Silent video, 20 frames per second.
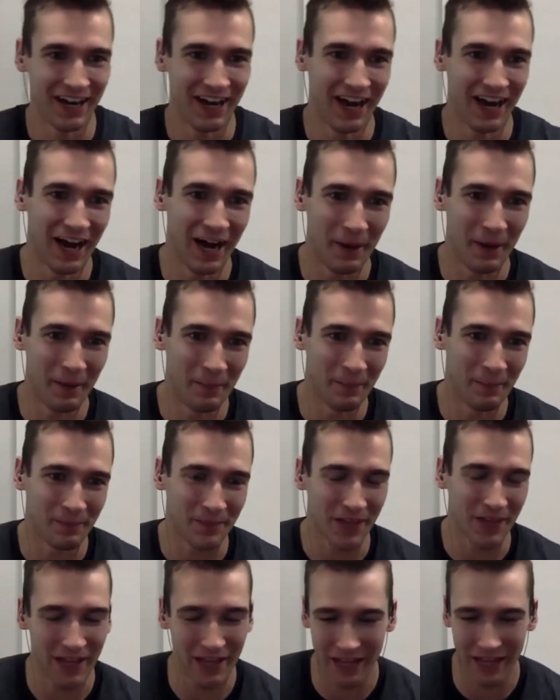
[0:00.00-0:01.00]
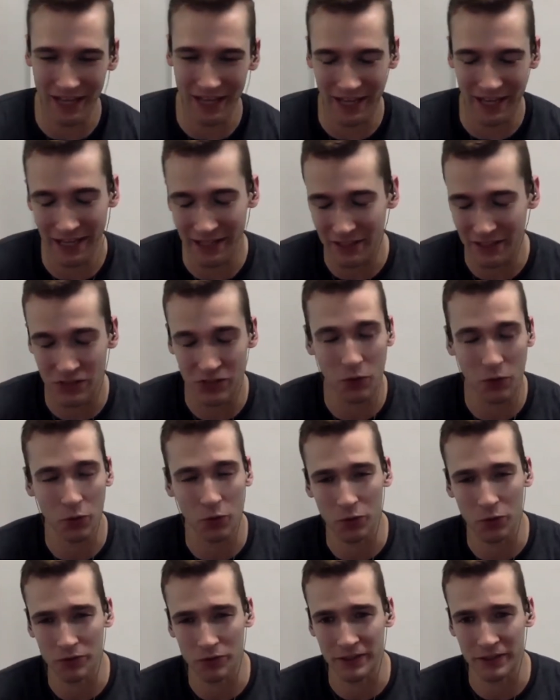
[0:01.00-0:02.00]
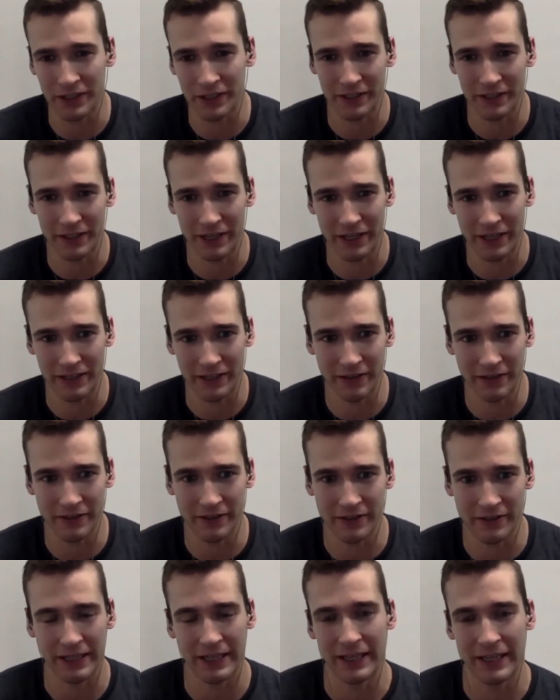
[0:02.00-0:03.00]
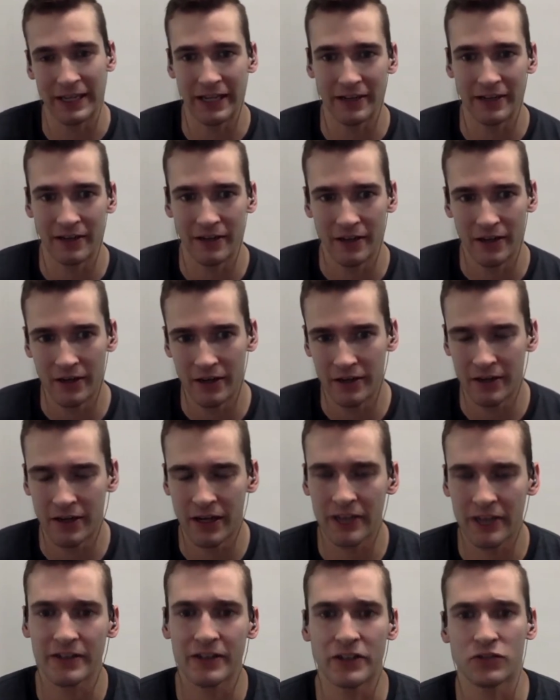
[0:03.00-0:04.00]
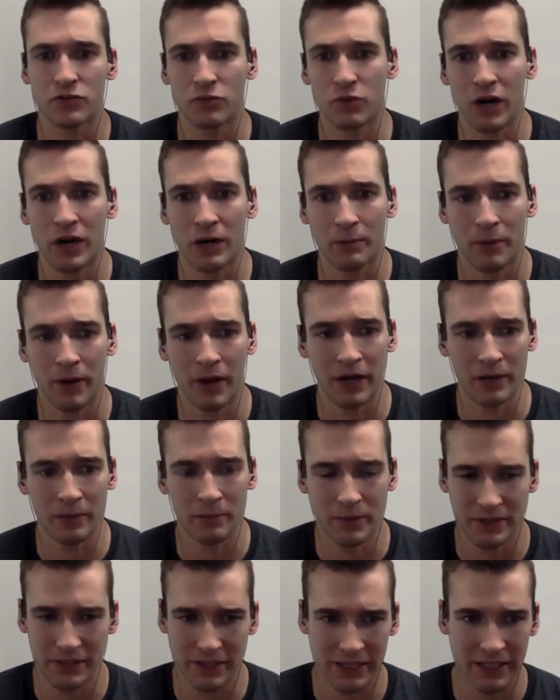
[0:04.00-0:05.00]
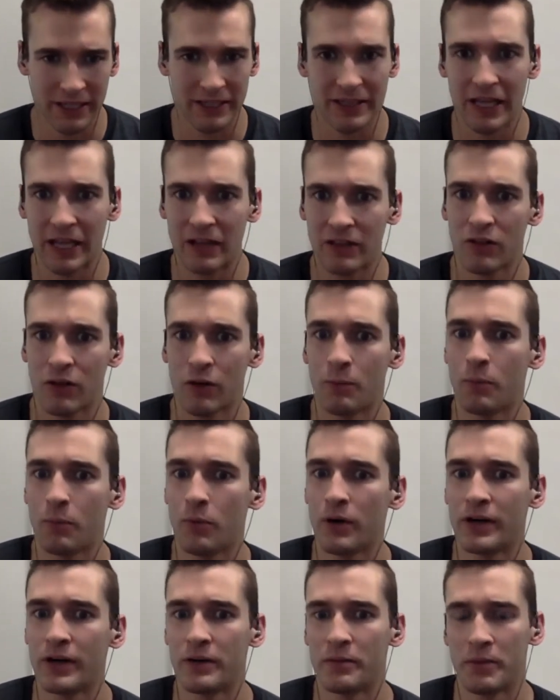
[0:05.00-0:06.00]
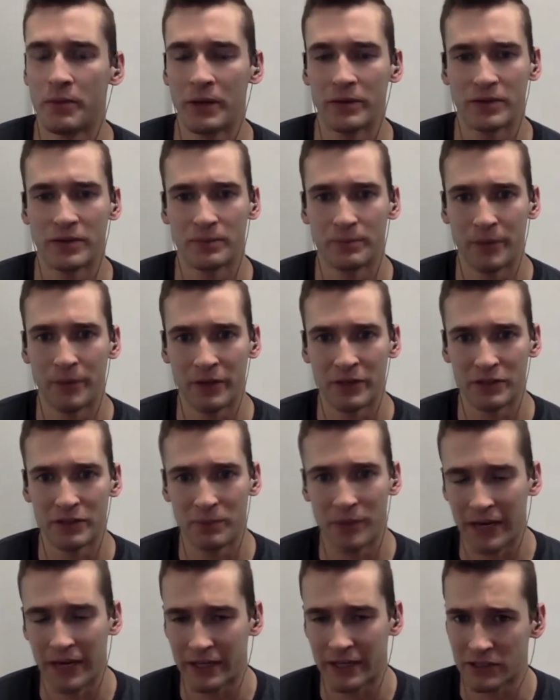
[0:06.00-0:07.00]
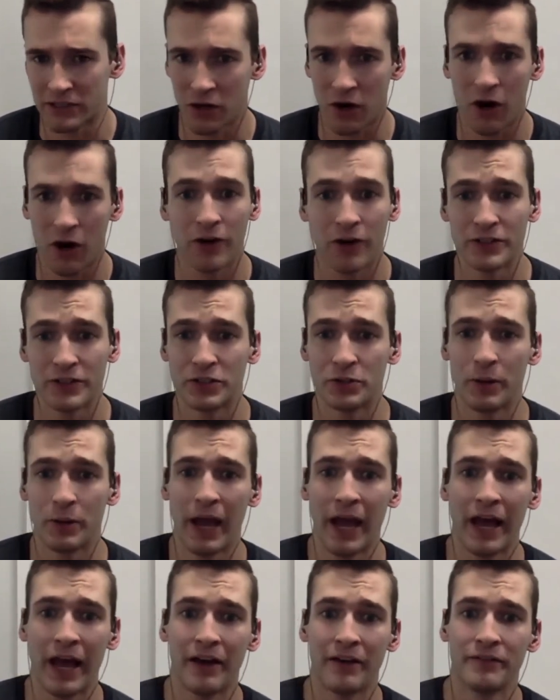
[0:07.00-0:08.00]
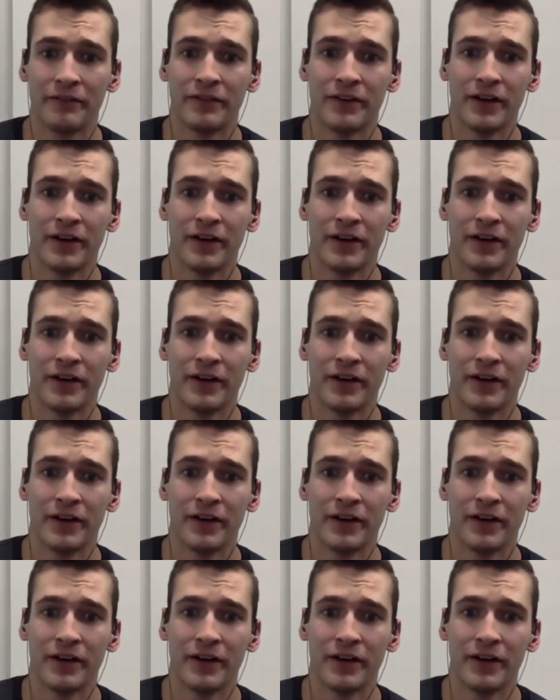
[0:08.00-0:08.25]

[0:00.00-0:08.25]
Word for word: Um, it. And it's so cool to hear that, to hit, not that it's rock bottom, but to hit that low point and to be able to bounce back as hard as you have.